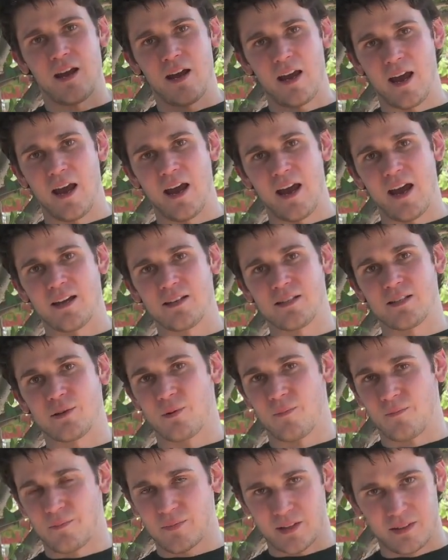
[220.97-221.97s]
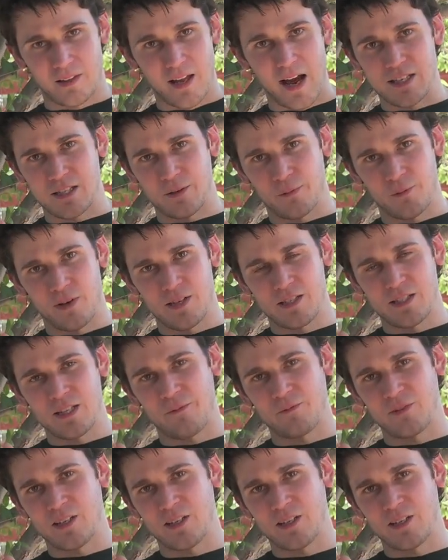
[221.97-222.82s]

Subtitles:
and lots of fun stuff